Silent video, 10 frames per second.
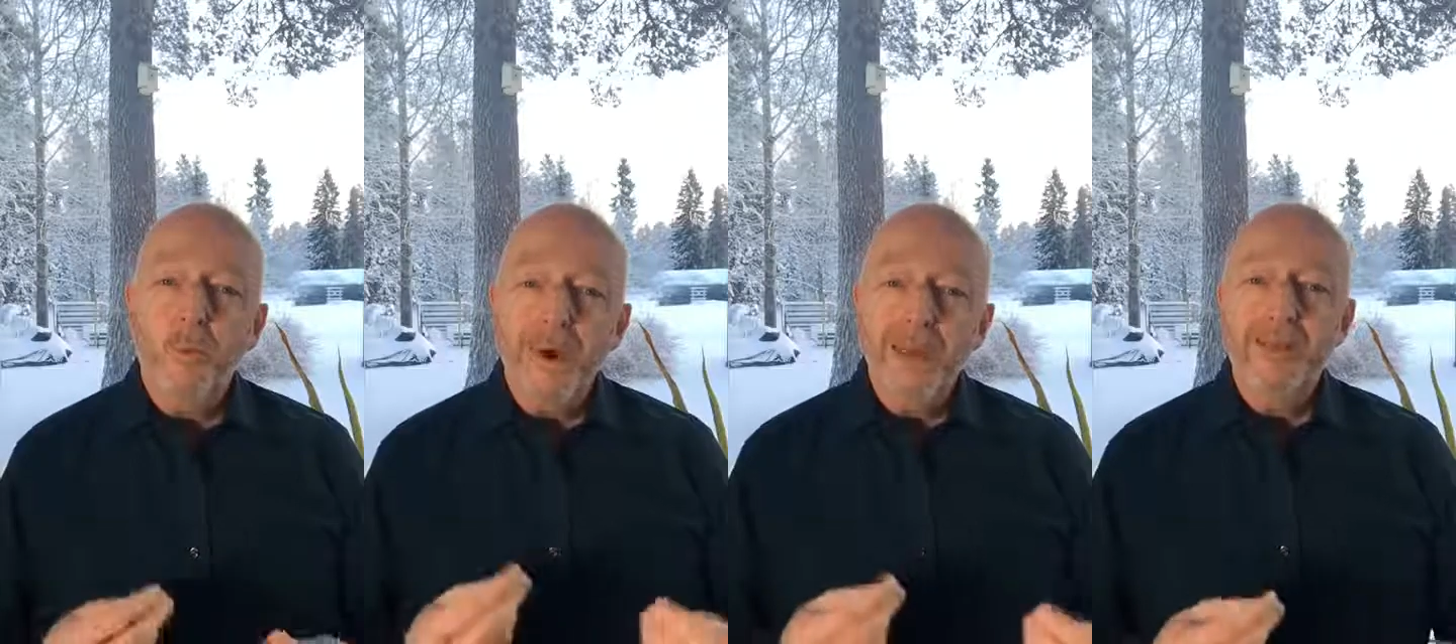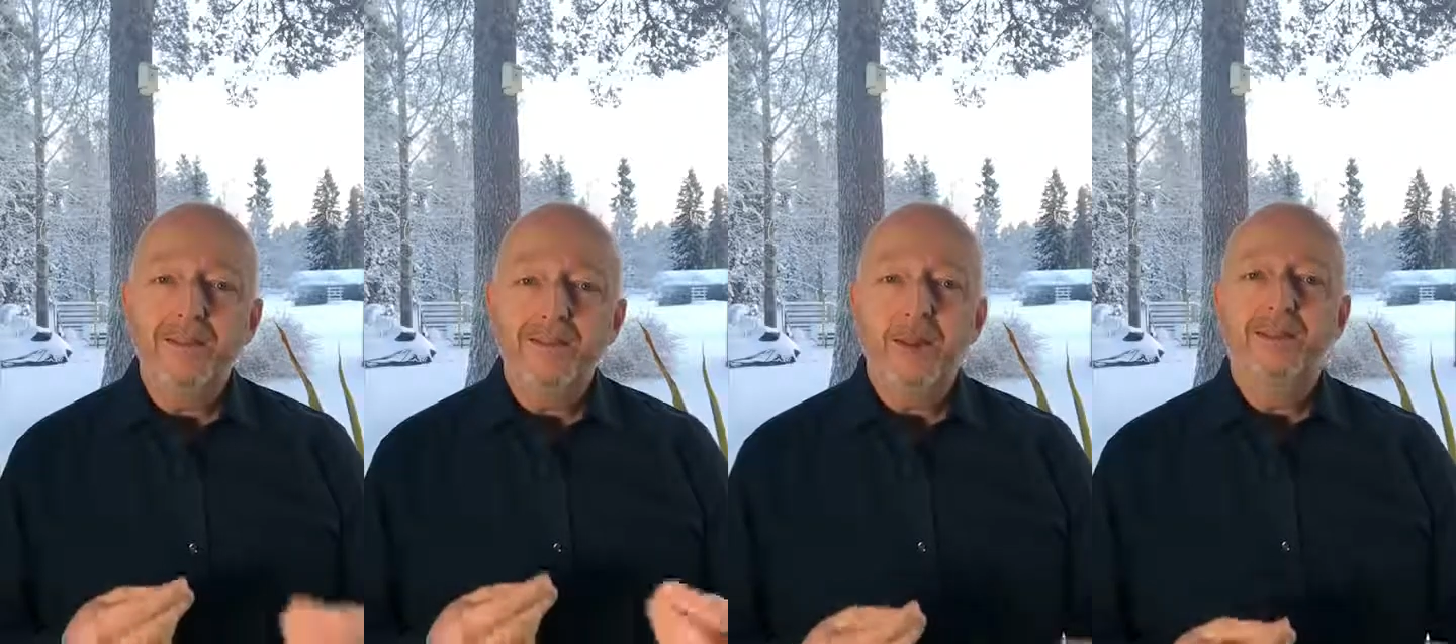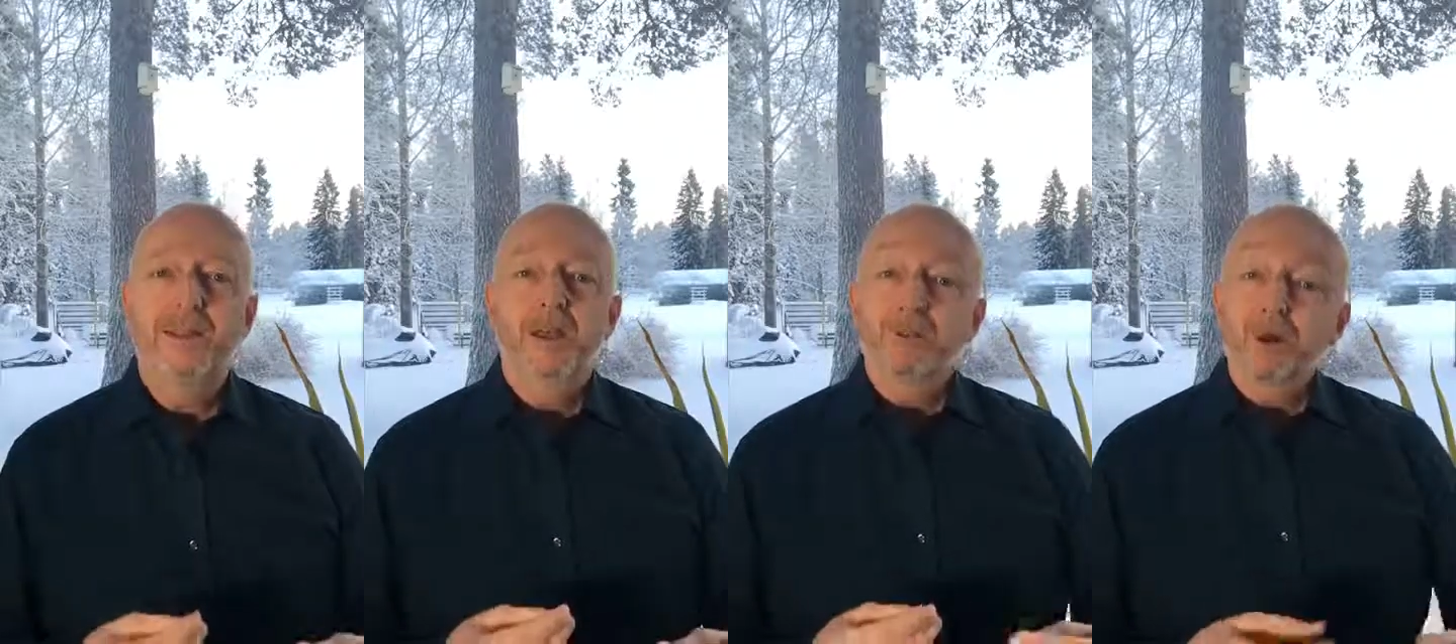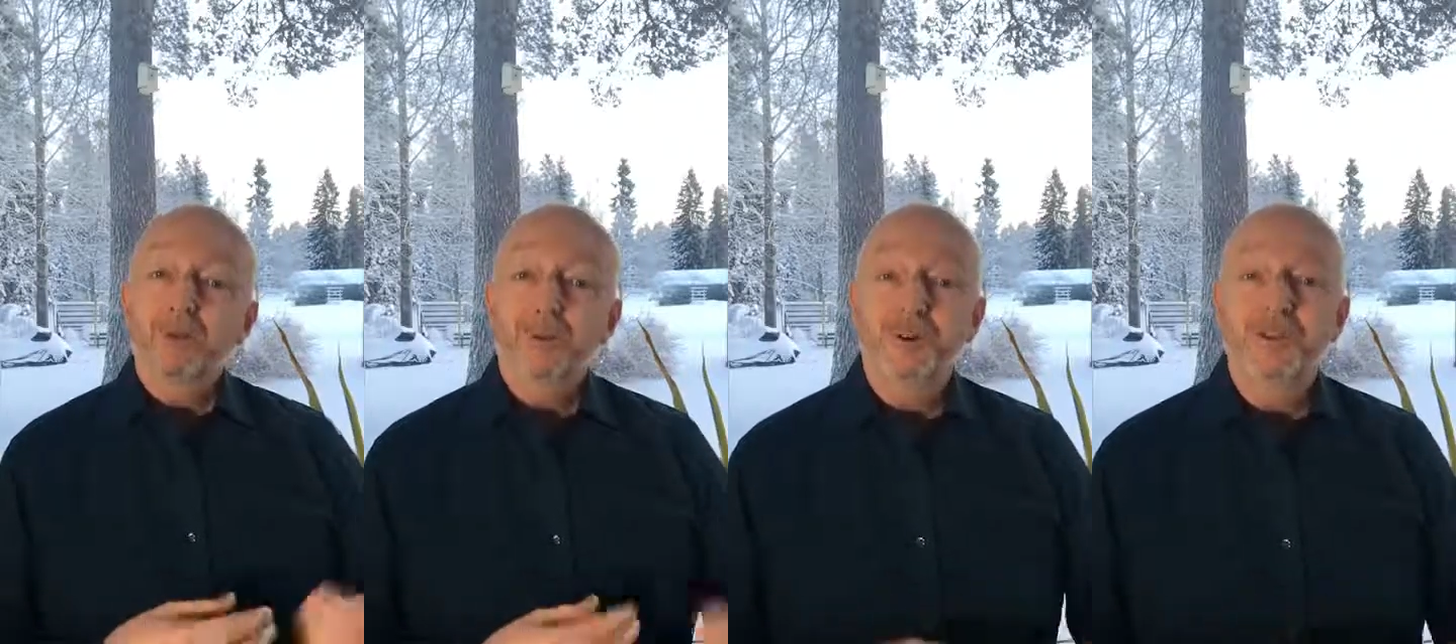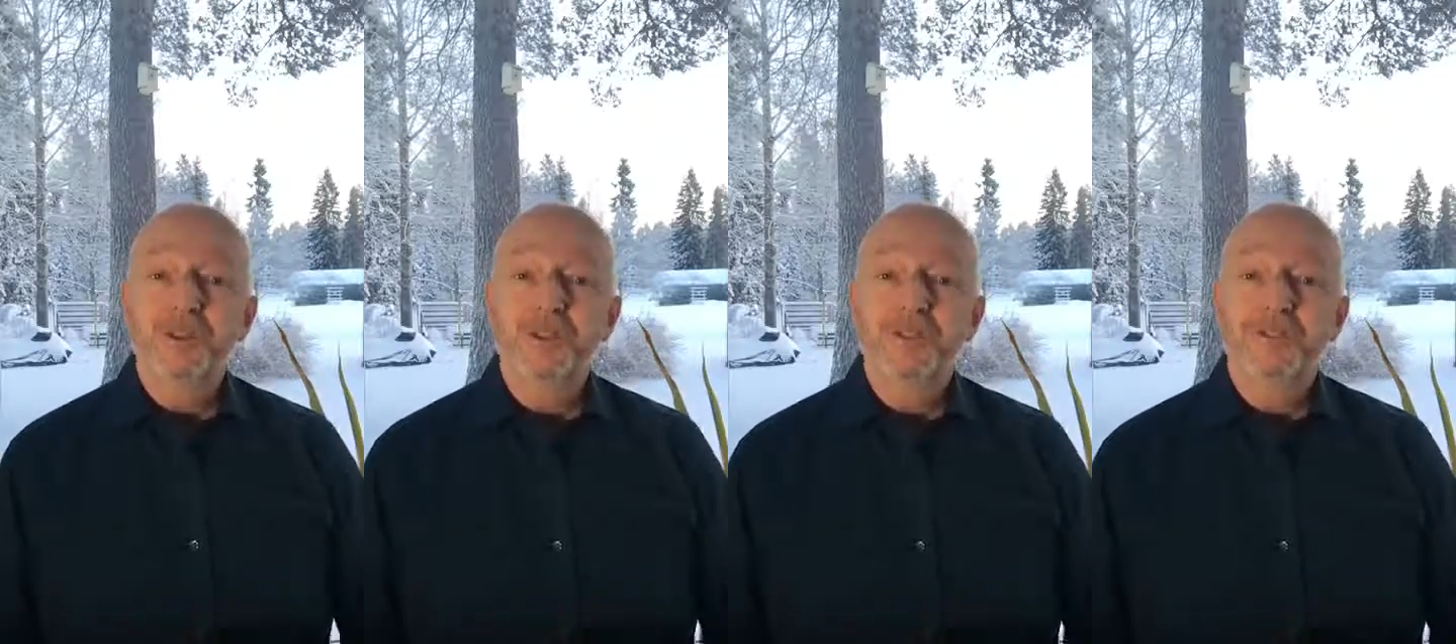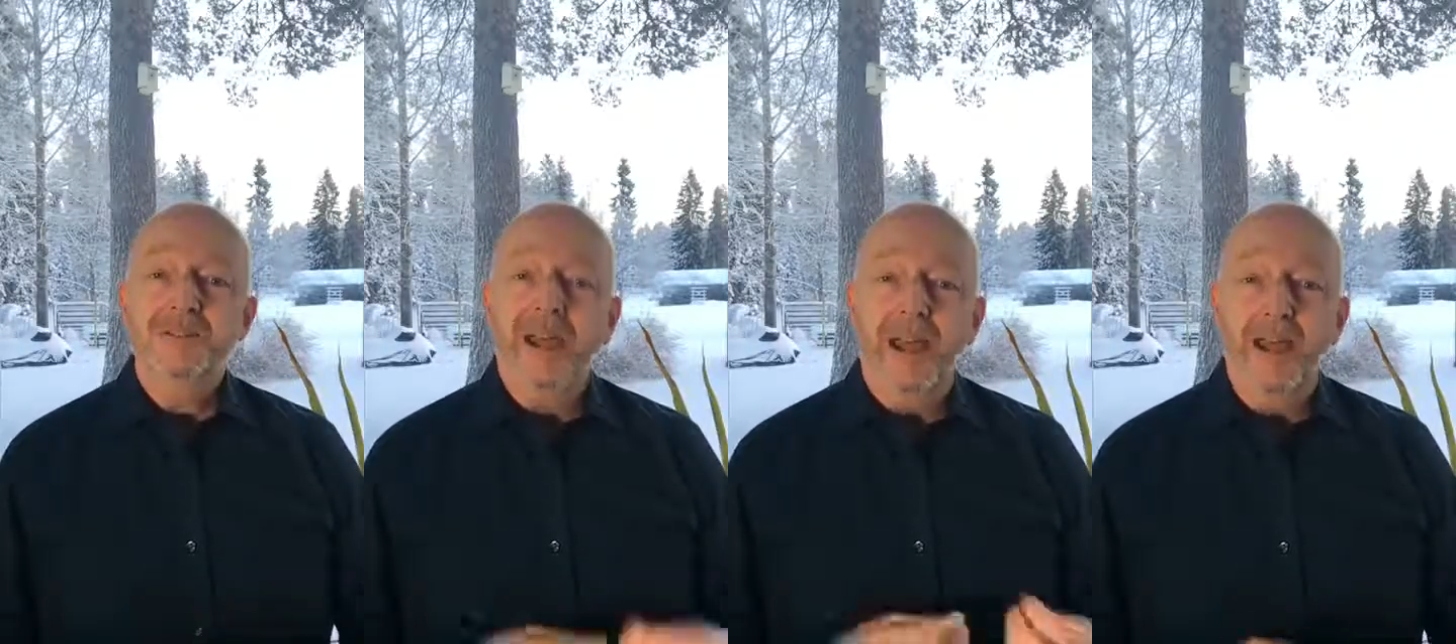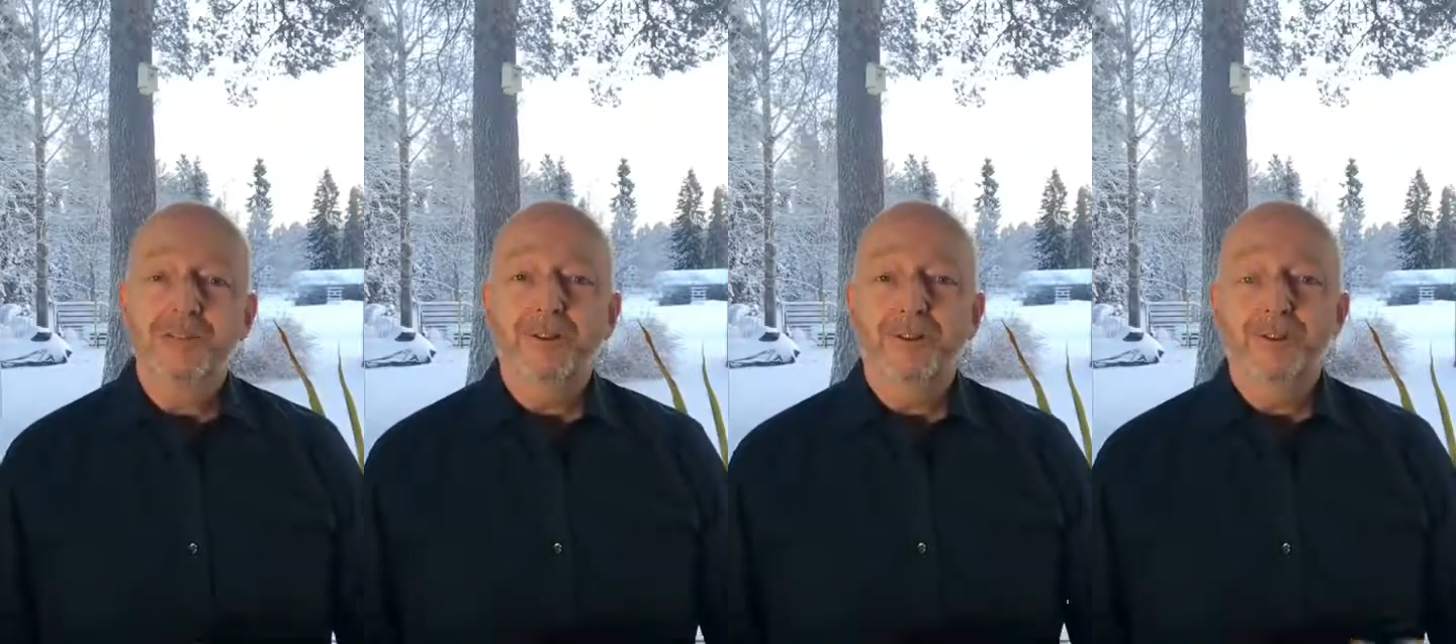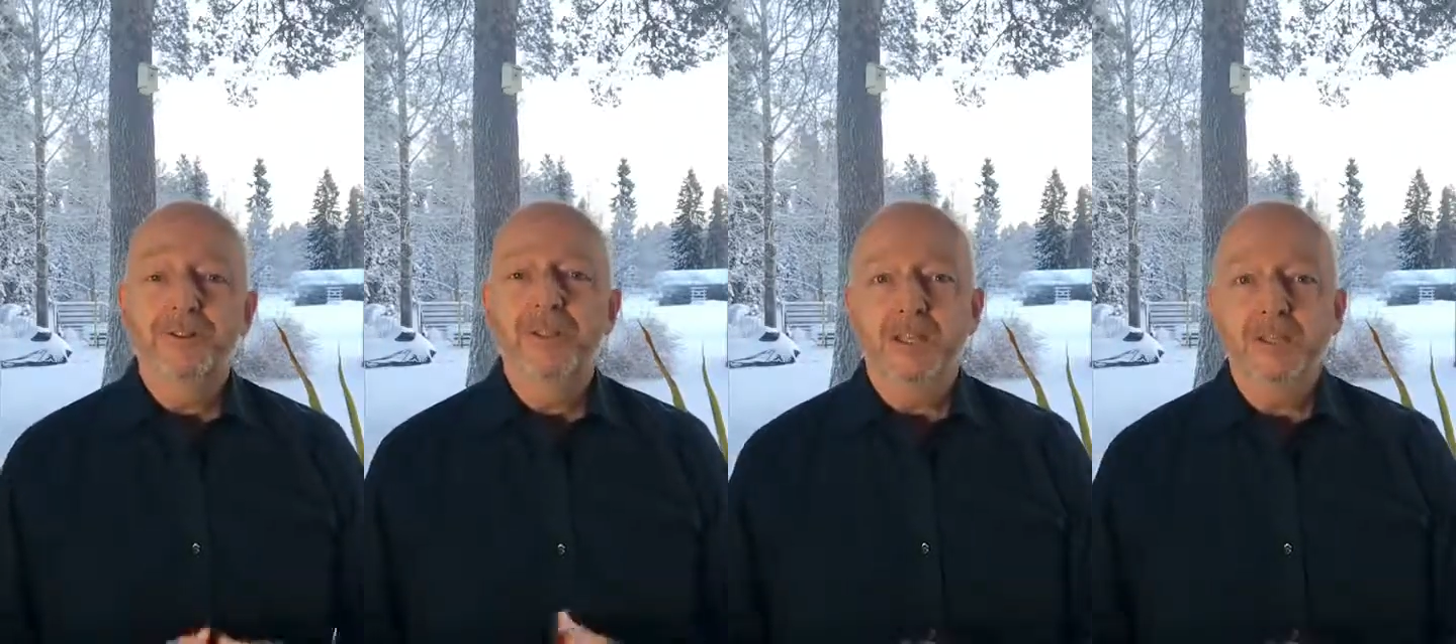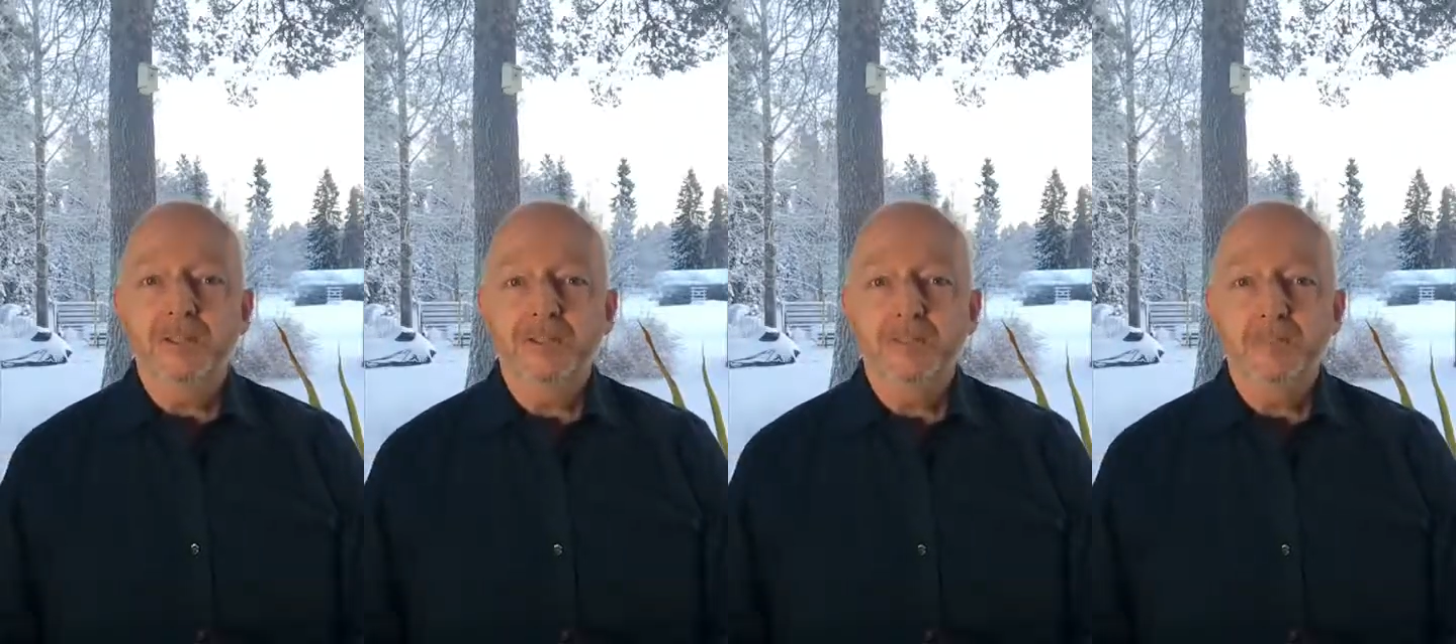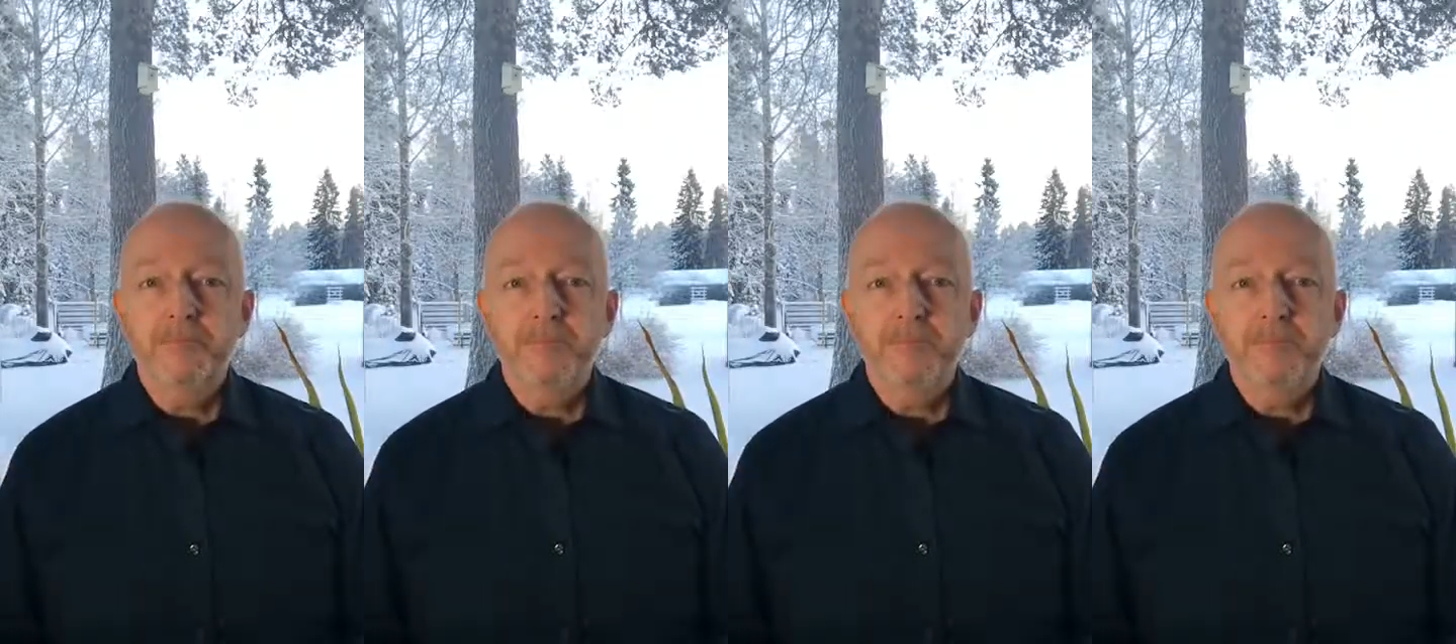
way that those organizations handle their changes.